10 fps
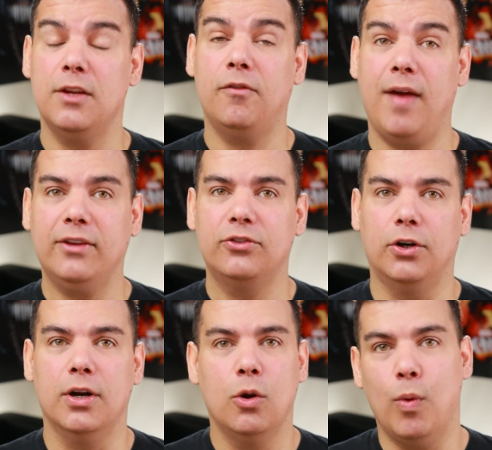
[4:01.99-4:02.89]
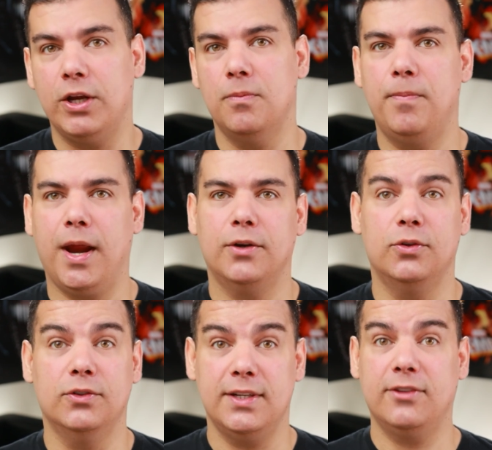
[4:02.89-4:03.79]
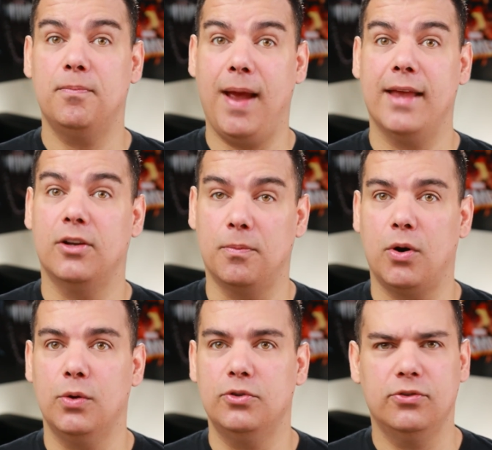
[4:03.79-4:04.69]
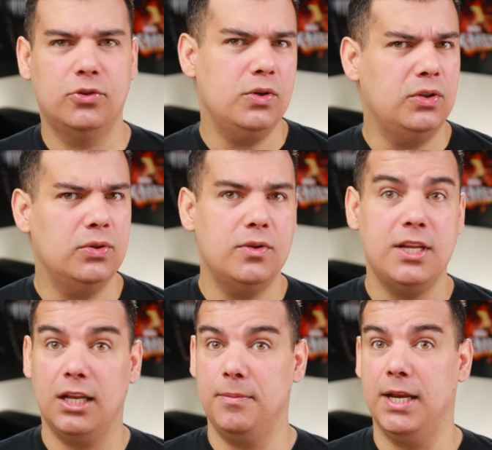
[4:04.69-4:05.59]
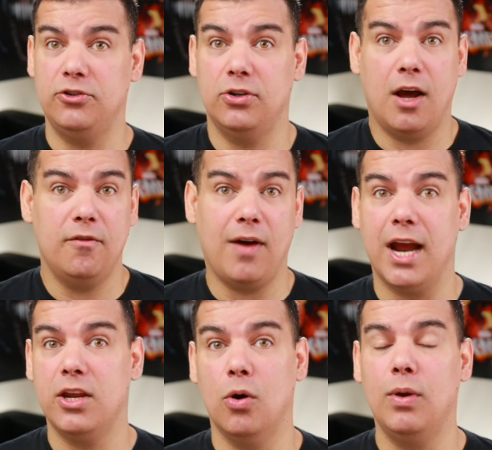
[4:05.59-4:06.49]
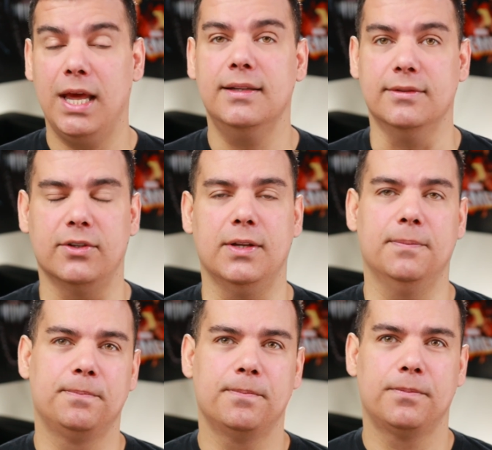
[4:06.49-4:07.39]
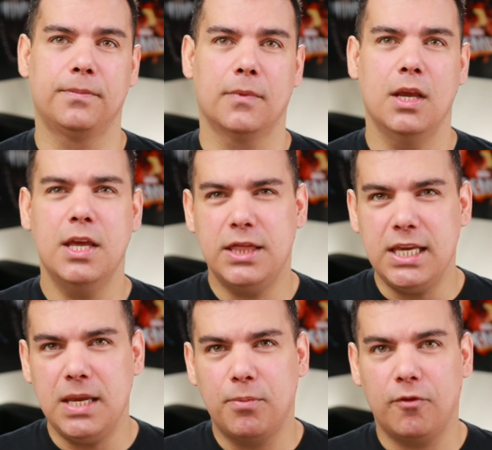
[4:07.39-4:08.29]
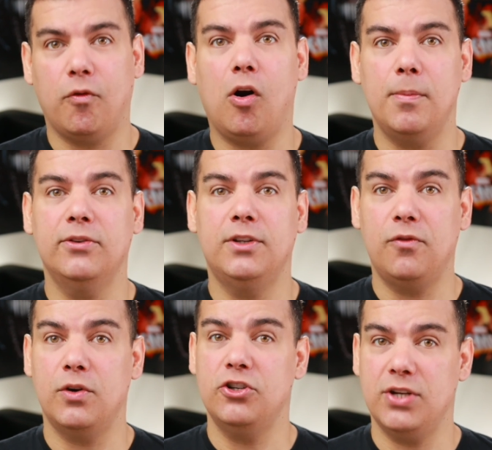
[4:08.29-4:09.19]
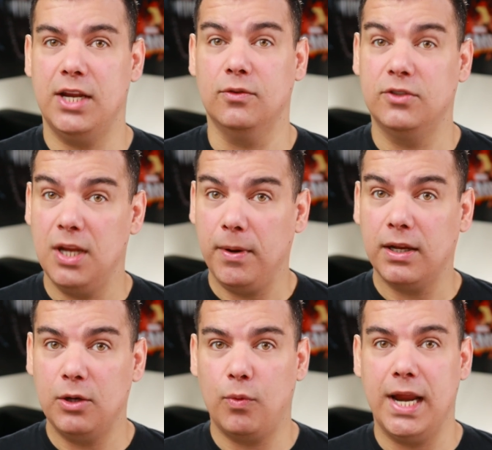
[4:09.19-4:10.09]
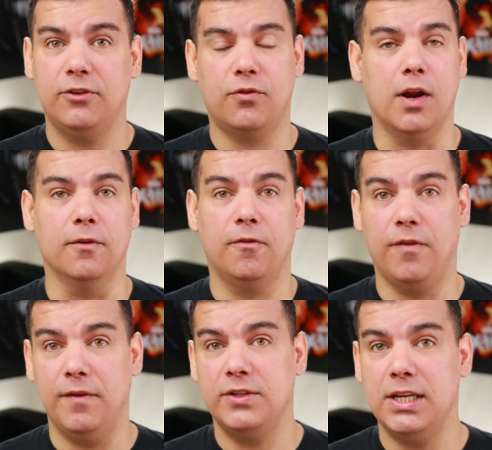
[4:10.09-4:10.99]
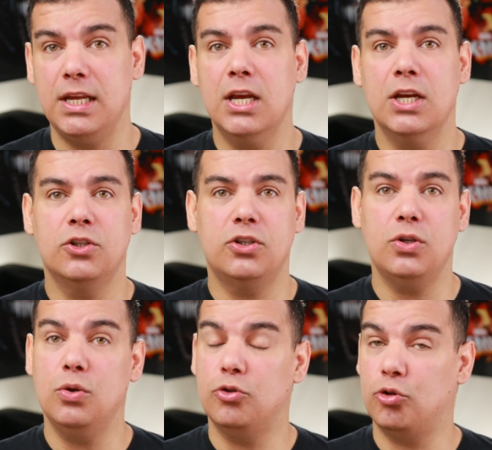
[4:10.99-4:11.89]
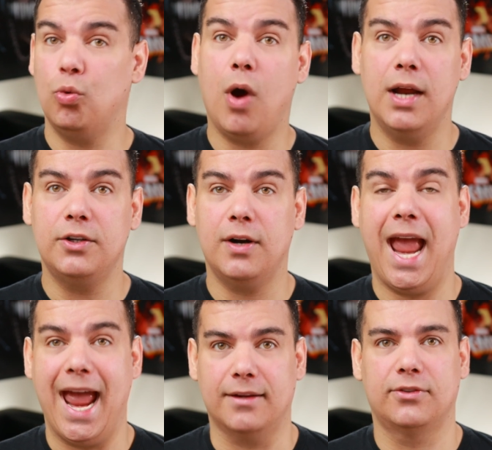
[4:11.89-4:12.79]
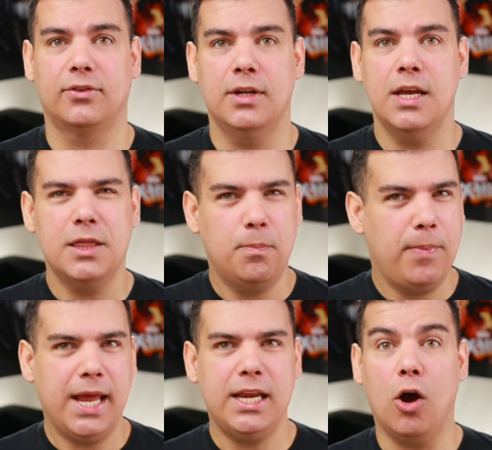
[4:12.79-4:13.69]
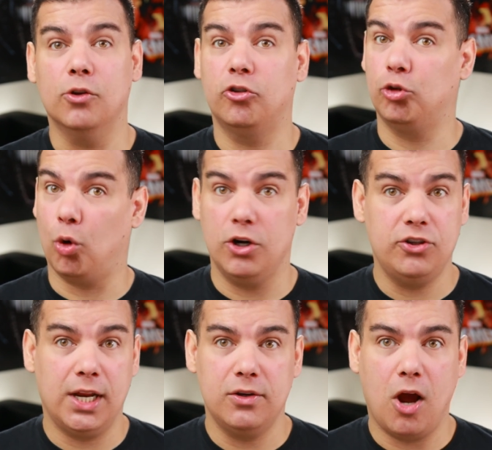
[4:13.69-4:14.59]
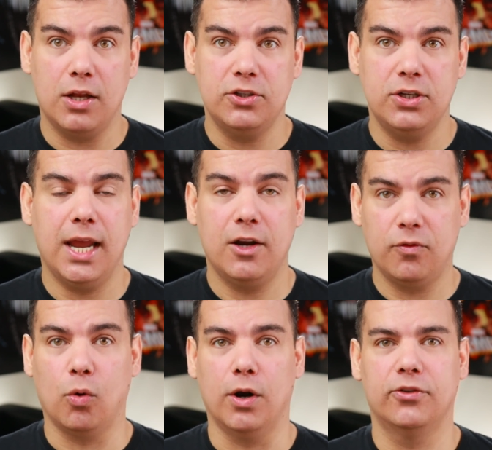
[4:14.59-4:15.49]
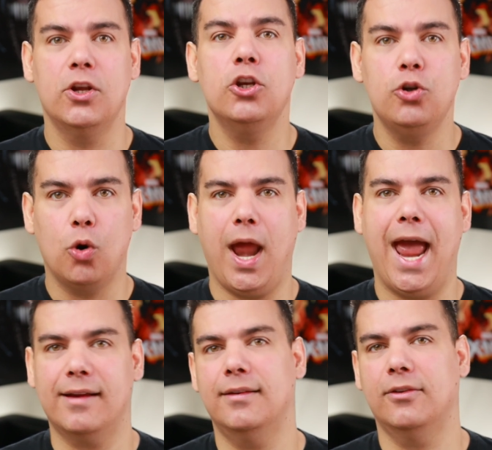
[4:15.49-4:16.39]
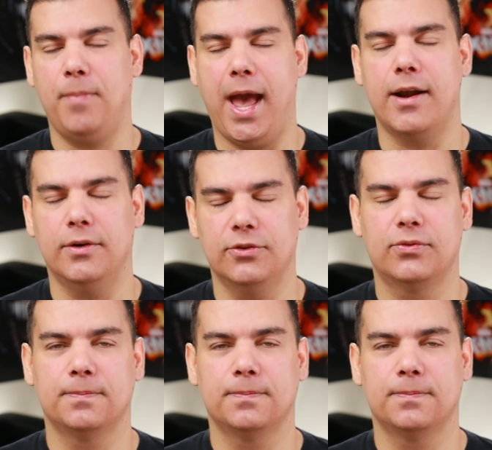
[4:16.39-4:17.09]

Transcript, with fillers: faster when compared to disk-based approaches due to the elimination of I.O. latency. The performance differentiator typically ranges from 50 to 200x, depending on storage technology and, of course, your access patterns.